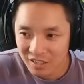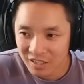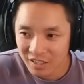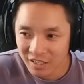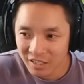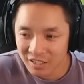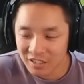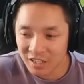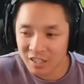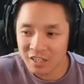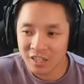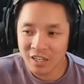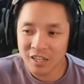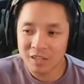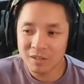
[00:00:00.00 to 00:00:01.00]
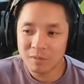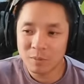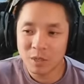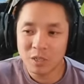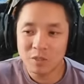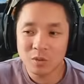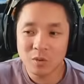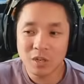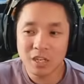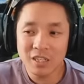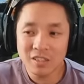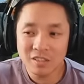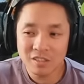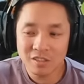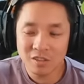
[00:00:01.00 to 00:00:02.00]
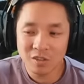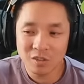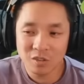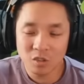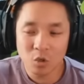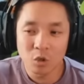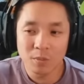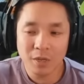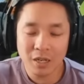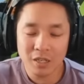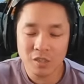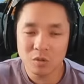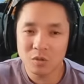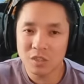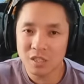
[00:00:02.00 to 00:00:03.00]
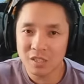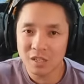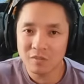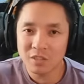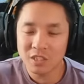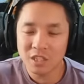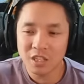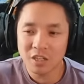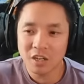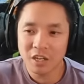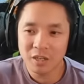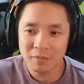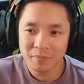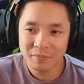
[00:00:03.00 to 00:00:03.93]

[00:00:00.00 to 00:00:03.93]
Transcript: yeah, D-Knight beat twice. So Stormcastle does have a D-Knight.